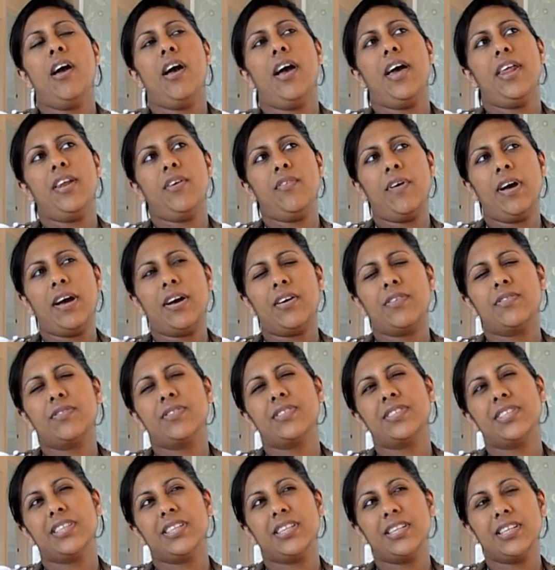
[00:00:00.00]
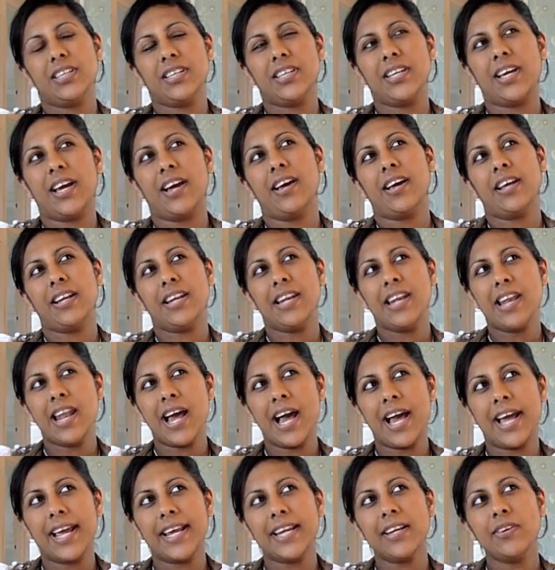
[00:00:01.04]
At around, at
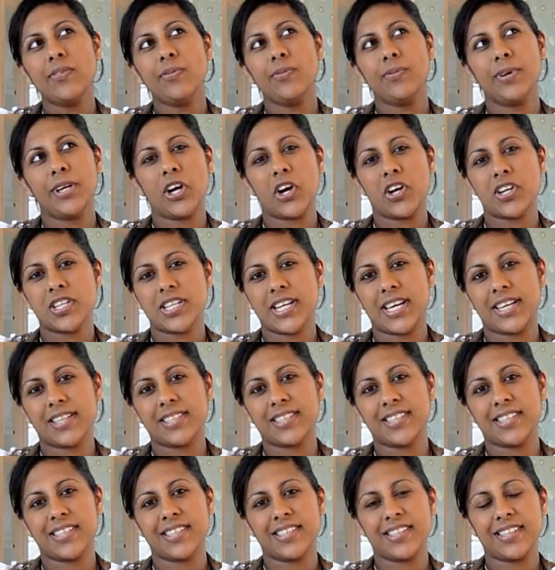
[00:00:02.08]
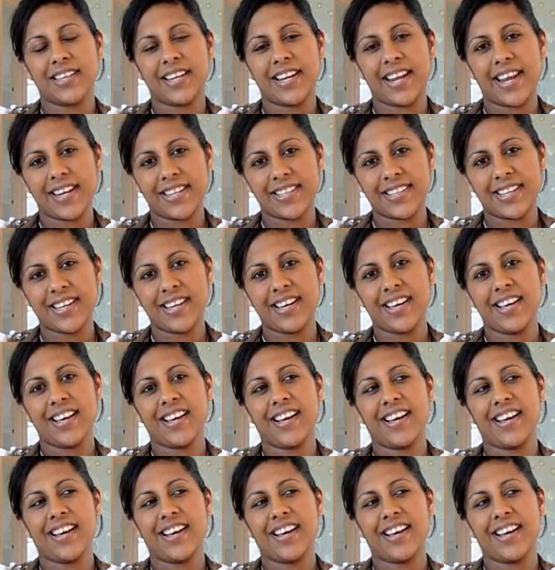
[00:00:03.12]
9 we contacted Aneta,